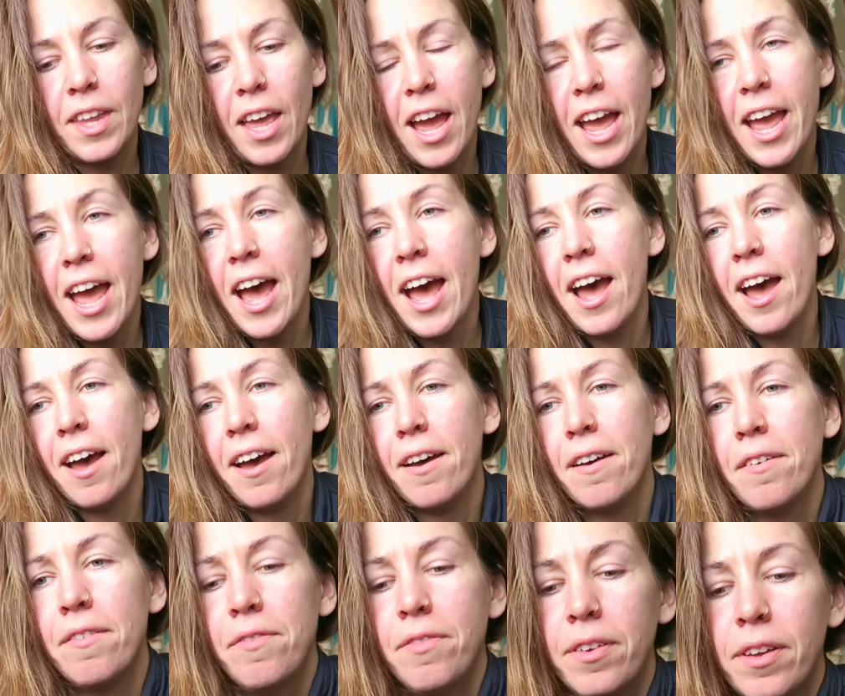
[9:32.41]
I
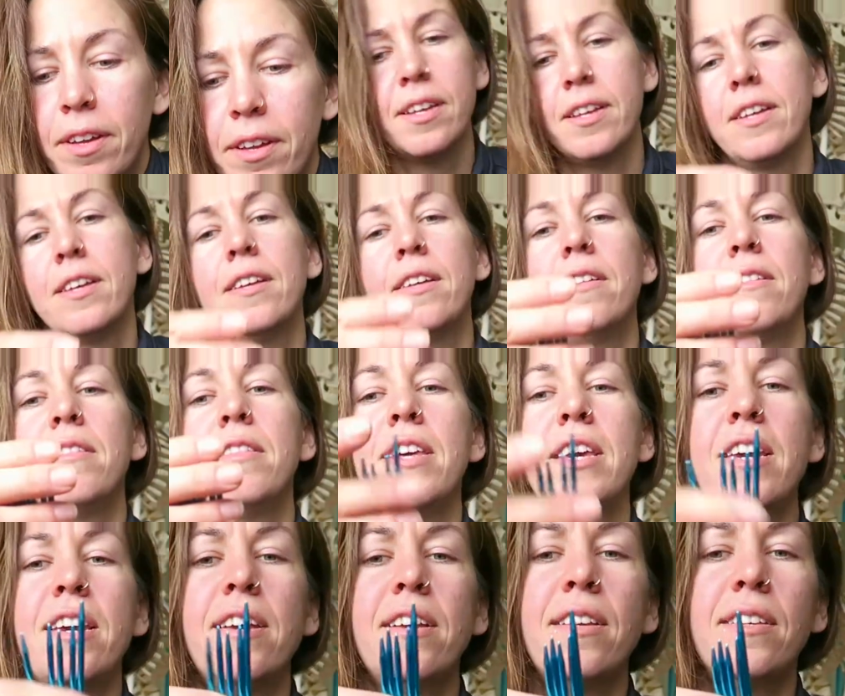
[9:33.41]
have
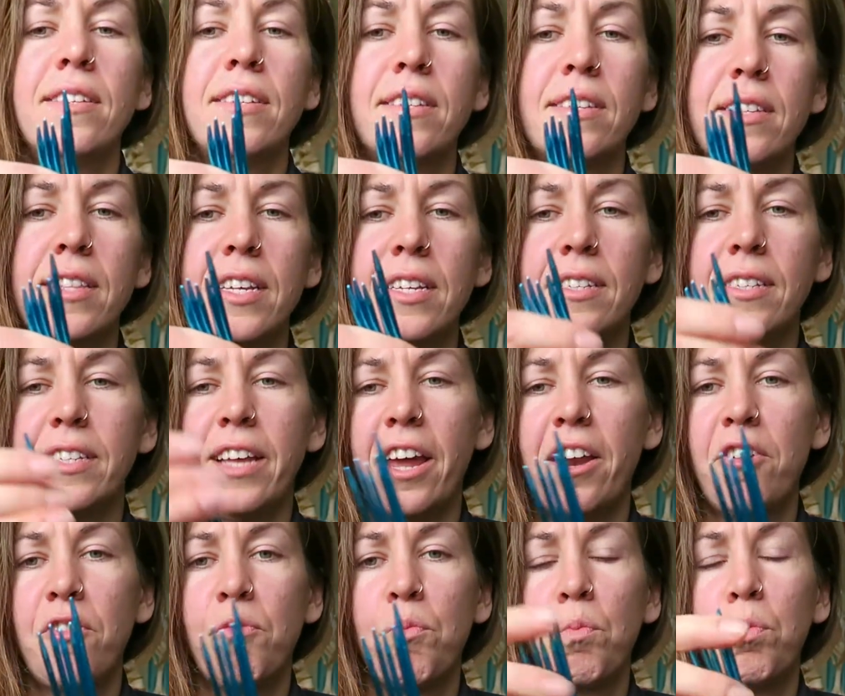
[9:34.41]
this
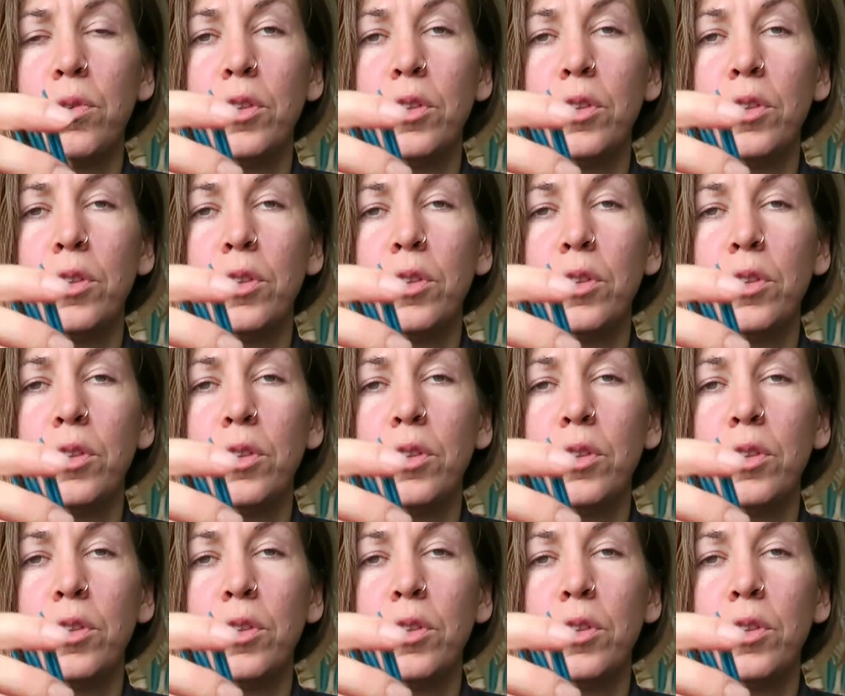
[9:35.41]
set of